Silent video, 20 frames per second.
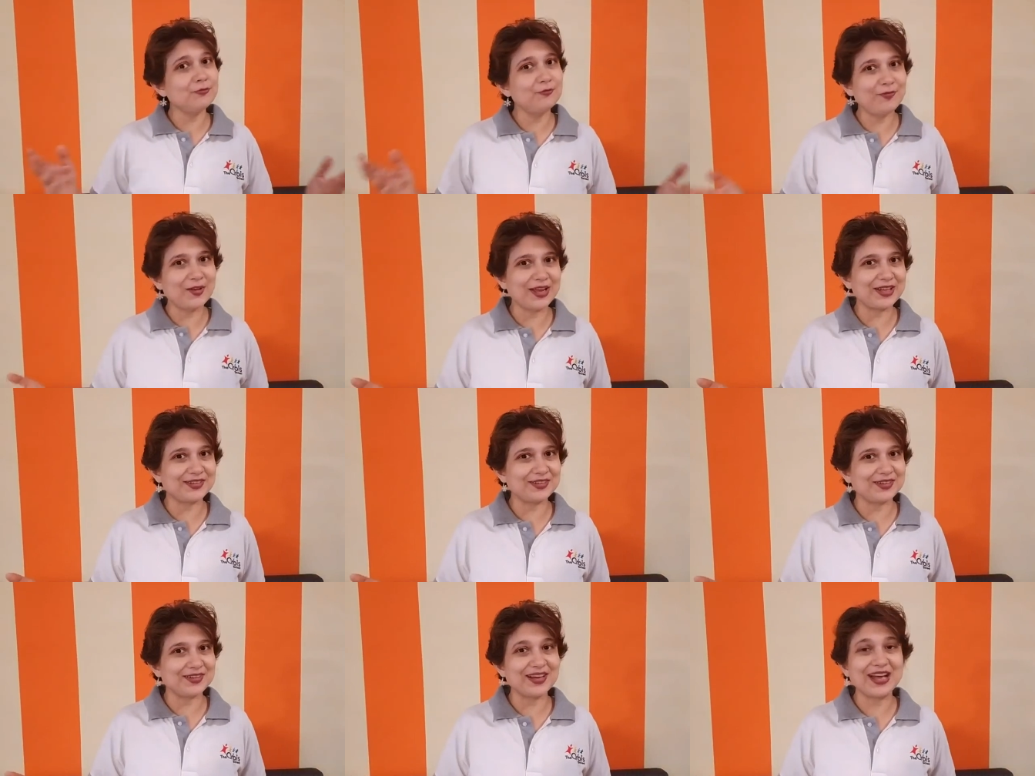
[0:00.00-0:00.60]

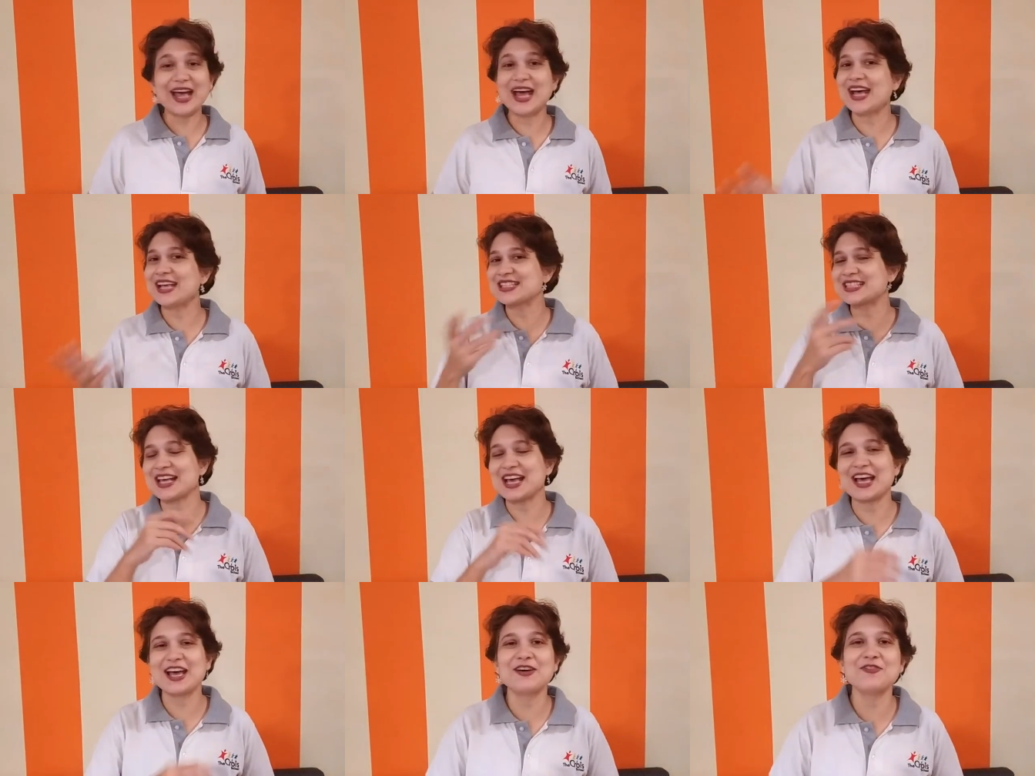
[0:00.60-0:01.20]
weather as
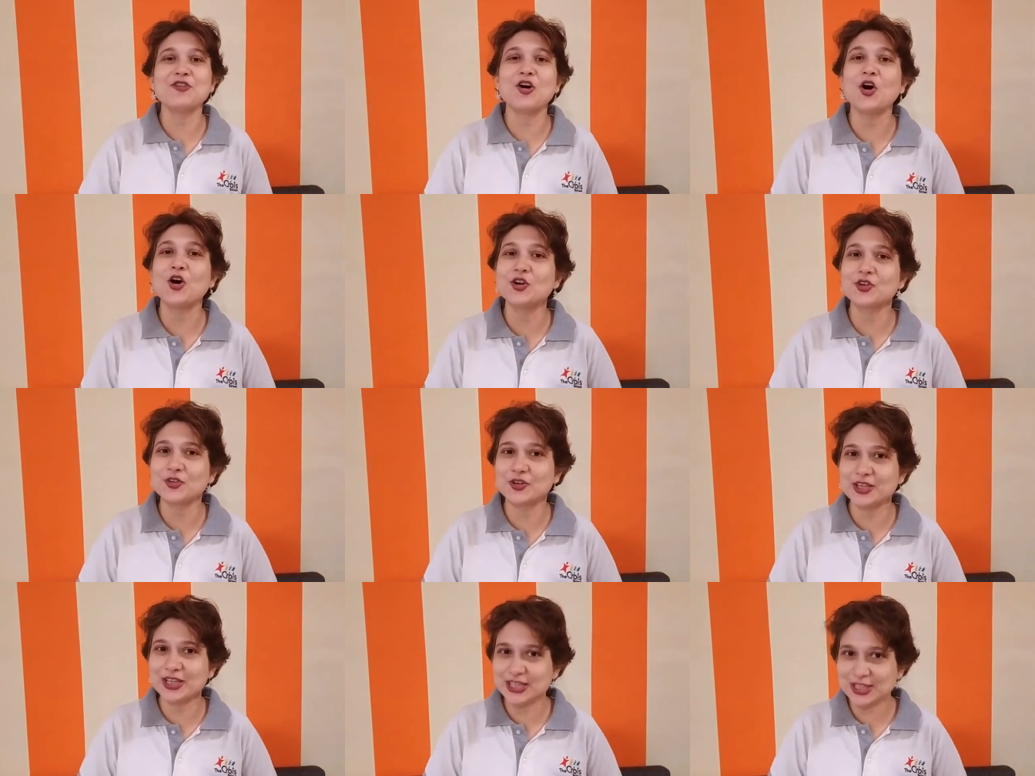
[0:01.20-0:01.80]
I have
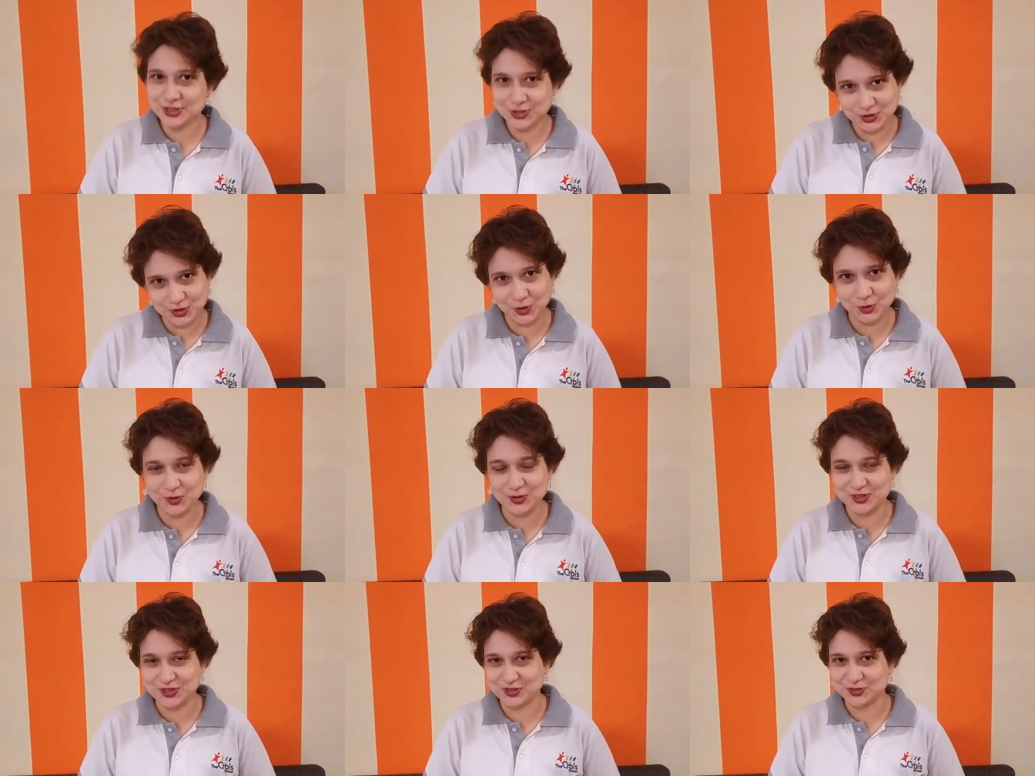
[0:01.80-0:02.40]
already
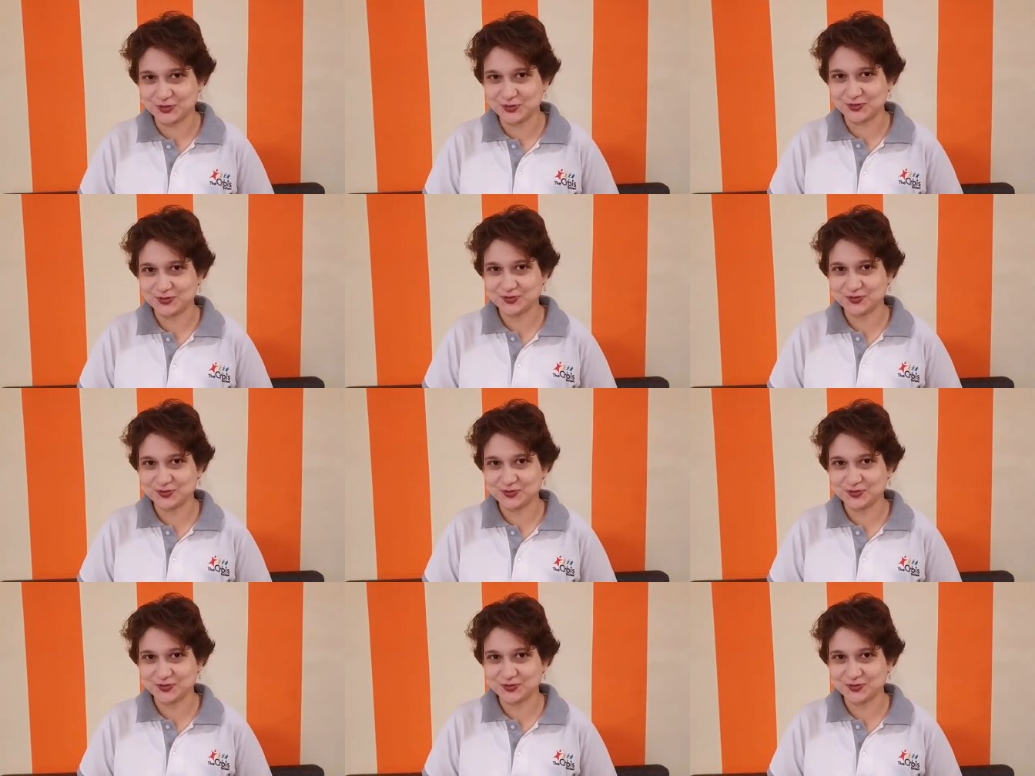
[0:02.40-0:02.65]
told you.